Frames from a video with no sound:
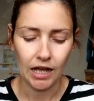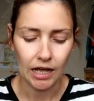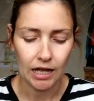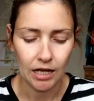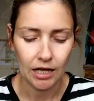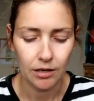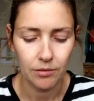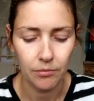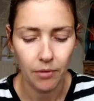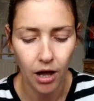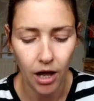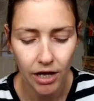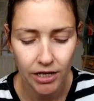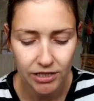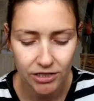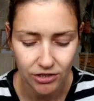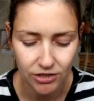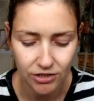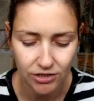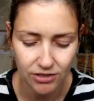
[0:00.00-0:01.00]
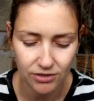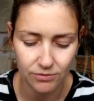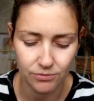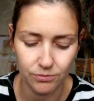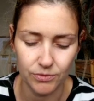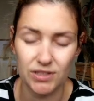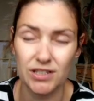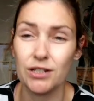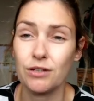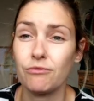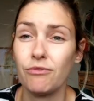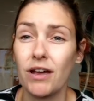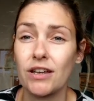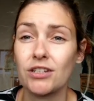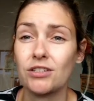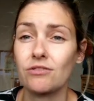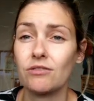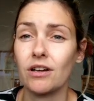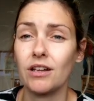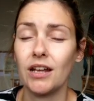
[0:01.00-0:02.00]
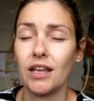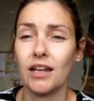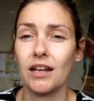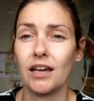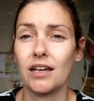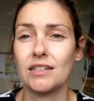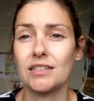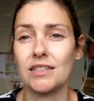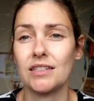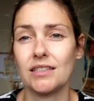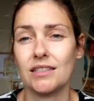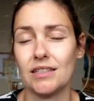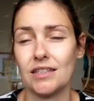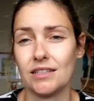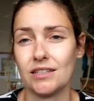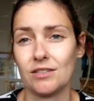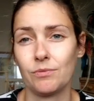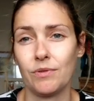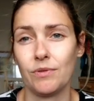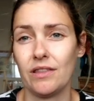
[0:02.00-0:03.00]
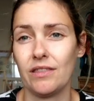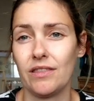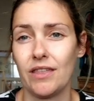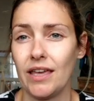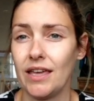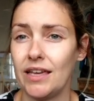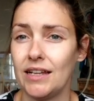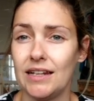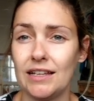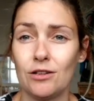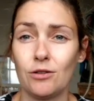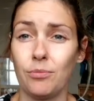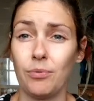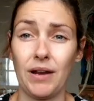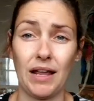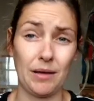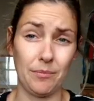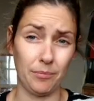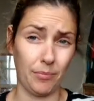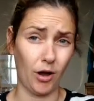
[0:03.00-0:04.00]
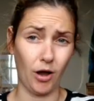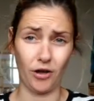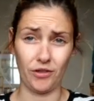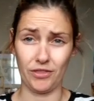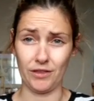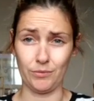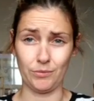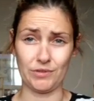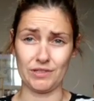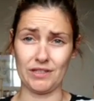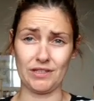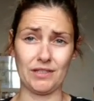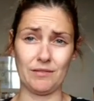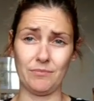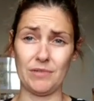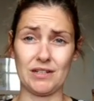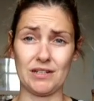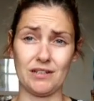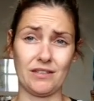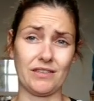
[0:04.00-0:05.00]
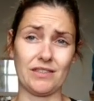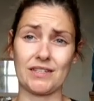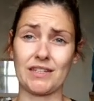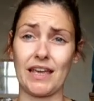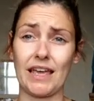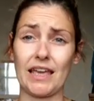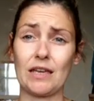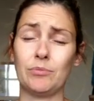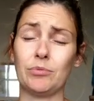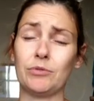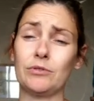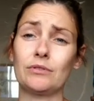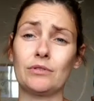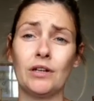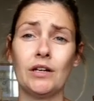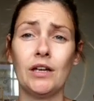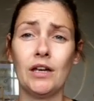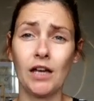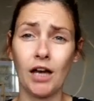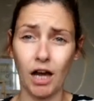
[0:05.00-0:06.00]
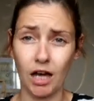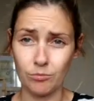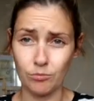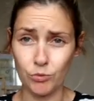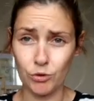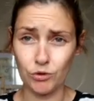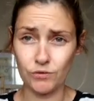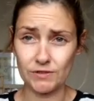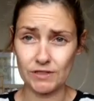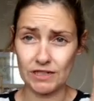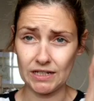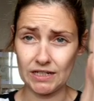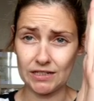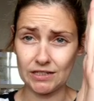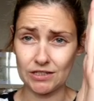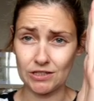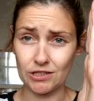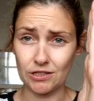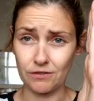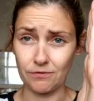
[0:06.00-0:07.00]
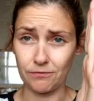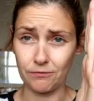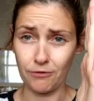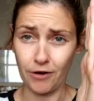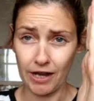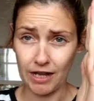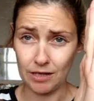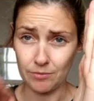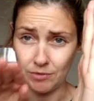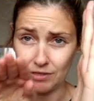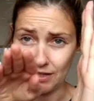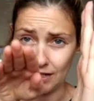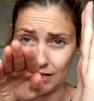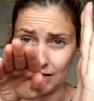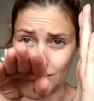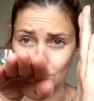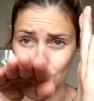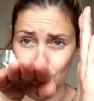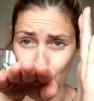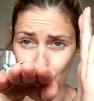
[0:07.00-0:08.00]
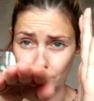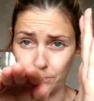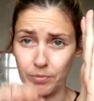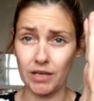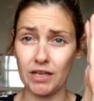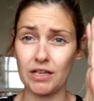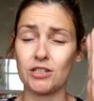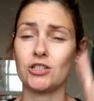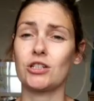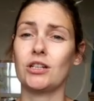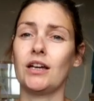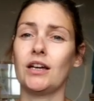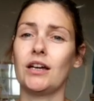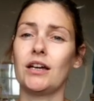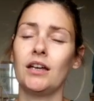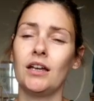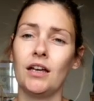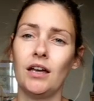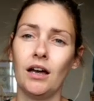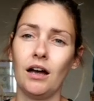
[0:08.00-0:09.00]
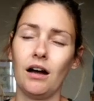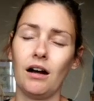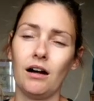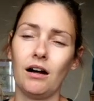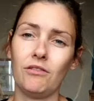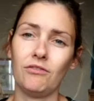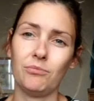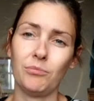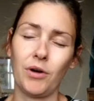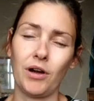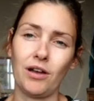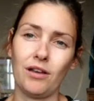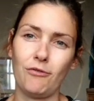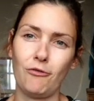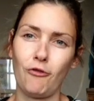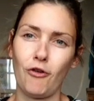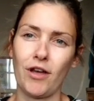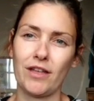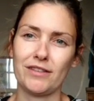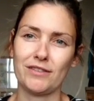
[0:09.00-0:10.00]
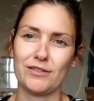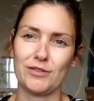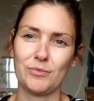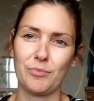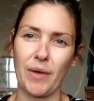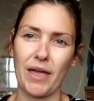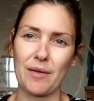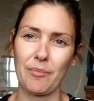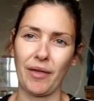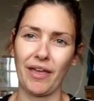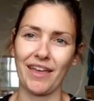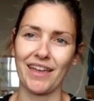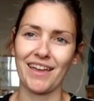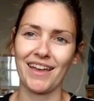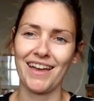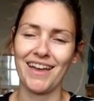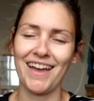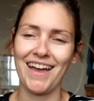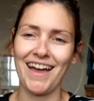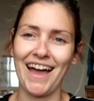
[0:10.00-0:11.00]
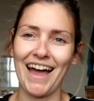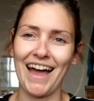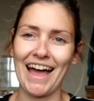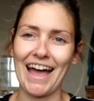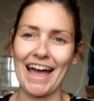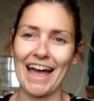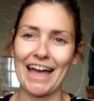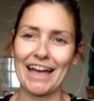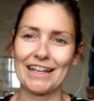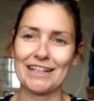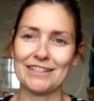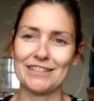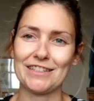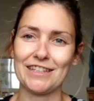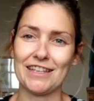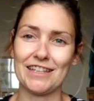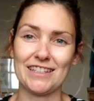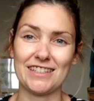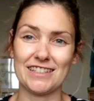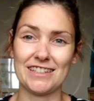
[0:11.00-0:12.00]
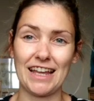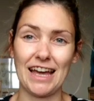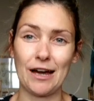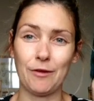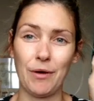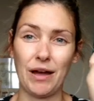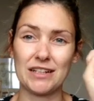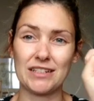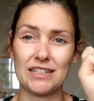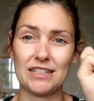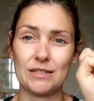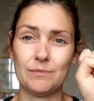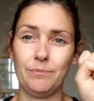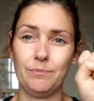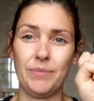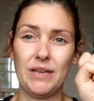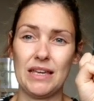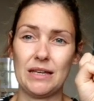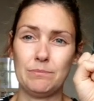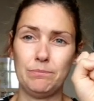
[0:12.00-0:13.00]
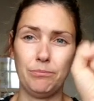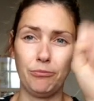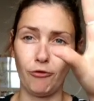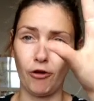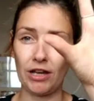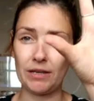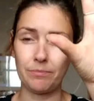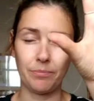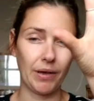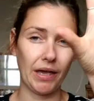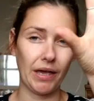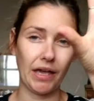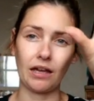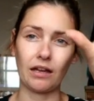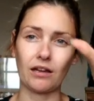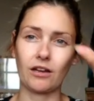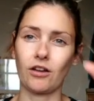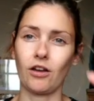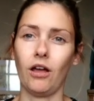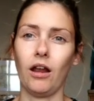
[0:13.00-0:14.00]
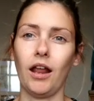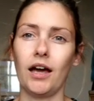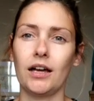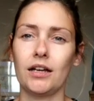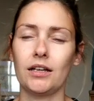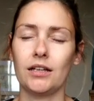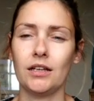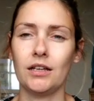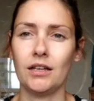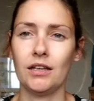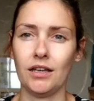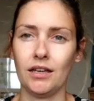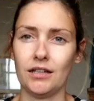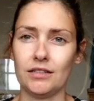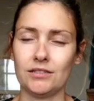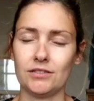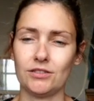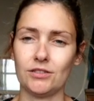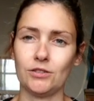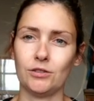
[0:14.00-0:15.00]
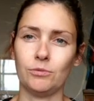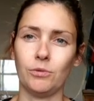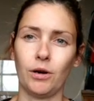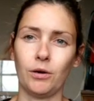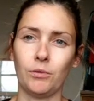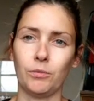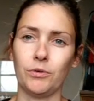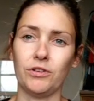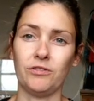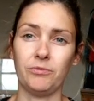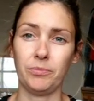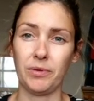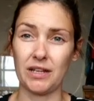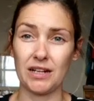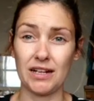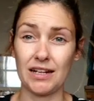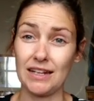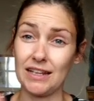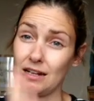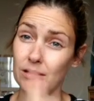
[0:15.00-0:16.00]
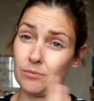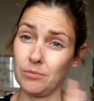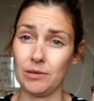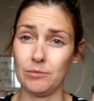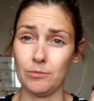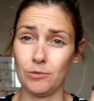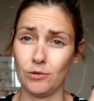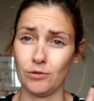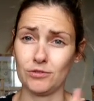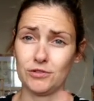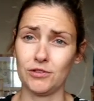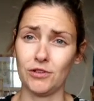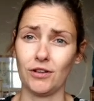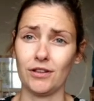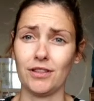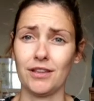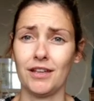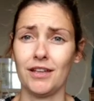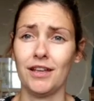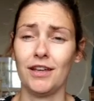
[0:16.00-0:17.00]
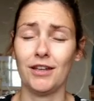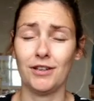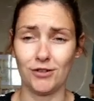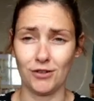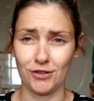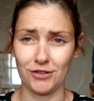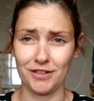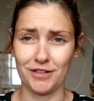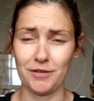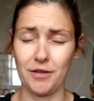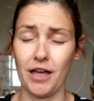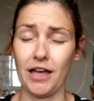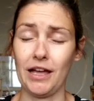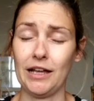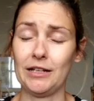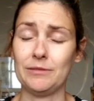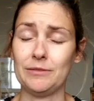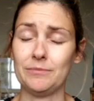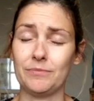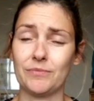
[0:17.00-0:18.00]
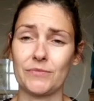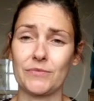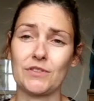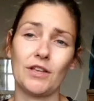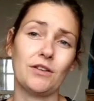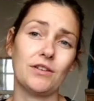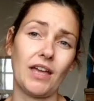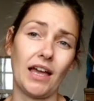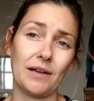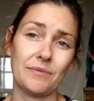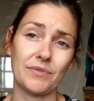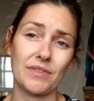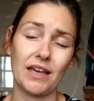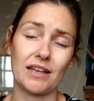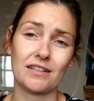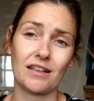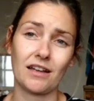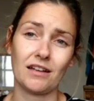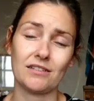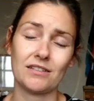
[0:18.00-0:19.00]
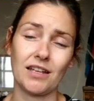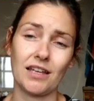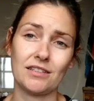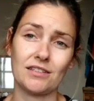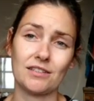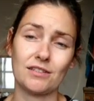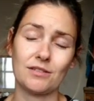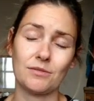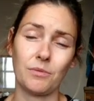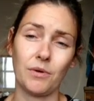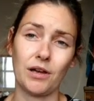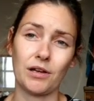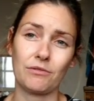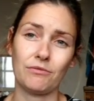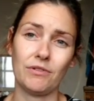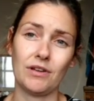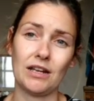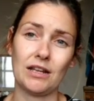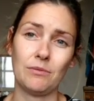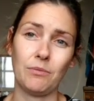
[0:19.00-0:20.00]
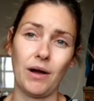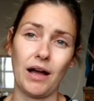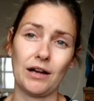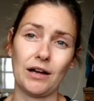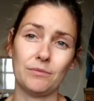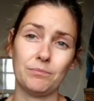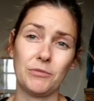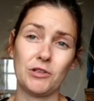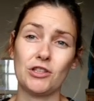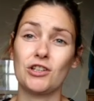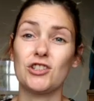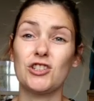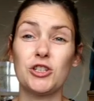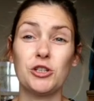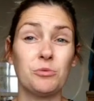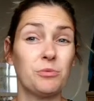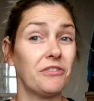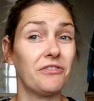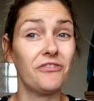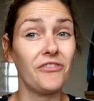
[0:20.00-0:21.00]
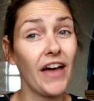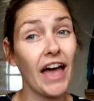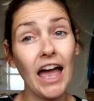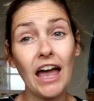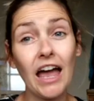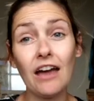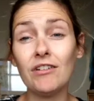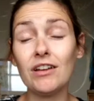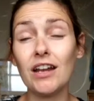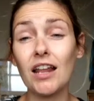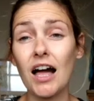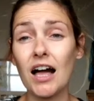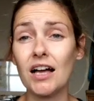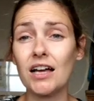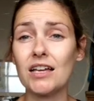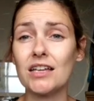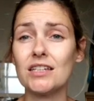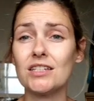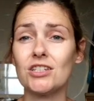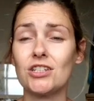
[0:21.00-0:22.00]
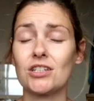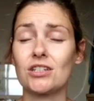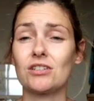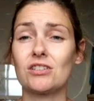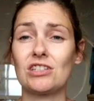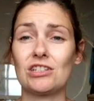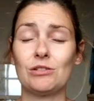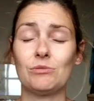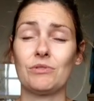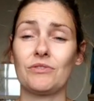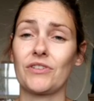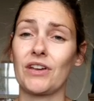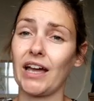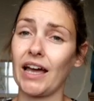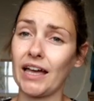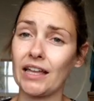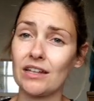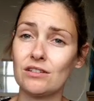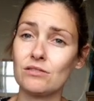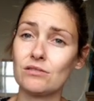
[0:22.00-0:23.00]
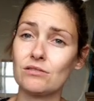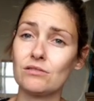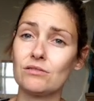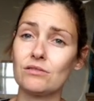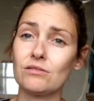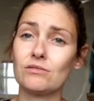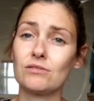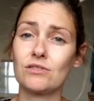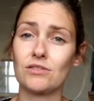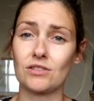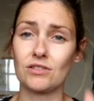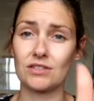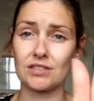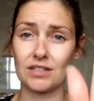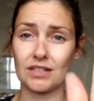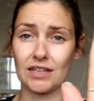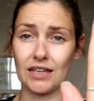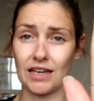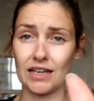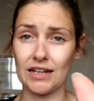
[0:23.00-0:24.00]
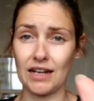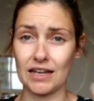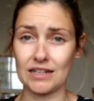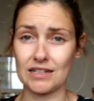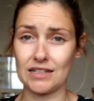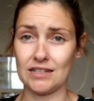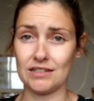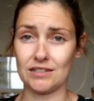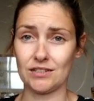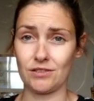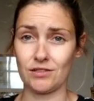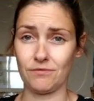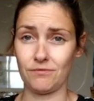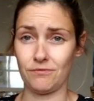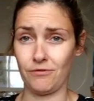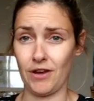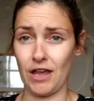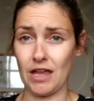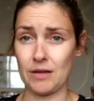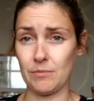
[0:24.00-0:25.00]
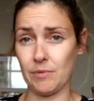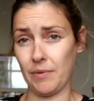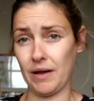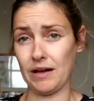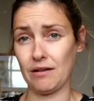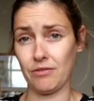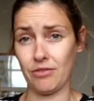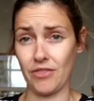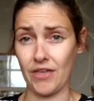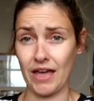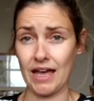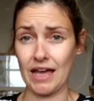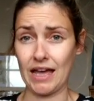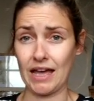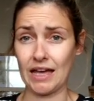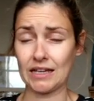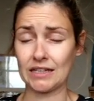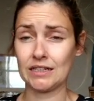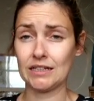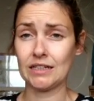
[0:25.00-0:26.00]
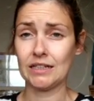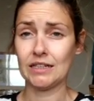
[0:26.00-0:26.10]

I just was in a restaurant and I did this with a little plant pot that was in the middle of the table. I moved it into the frame and then I took a picture of my friend's baby, and it's now added a big bright pink colour into what would have been a little bit more dull. So yeah, that tends to work really well. But you could do it with fairy lights, you can do it with candles, just again add it into the frame about there.